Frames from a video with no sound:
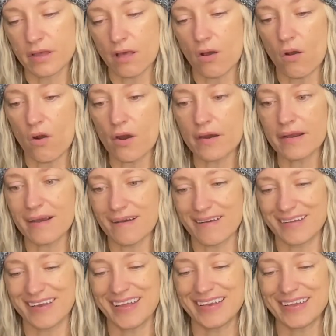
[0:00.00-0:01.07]

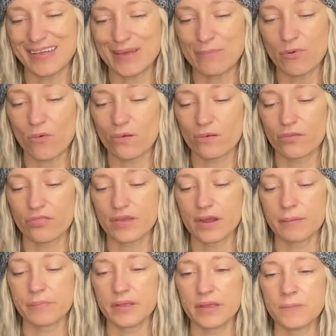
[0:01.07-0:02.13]
and hemp oil
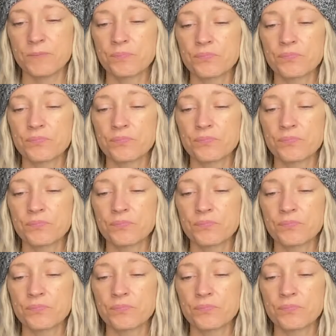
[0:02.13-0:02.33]
therapy.